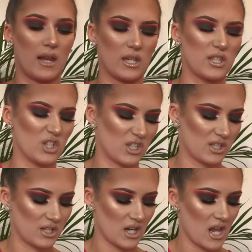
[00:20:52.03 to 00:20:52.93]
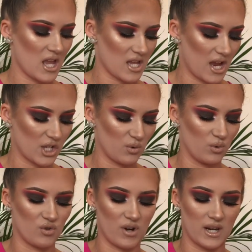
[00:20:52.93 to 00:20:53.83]
like just
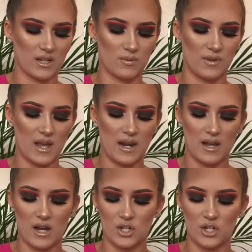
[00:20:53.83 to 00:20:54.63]
casual drinks with Ella.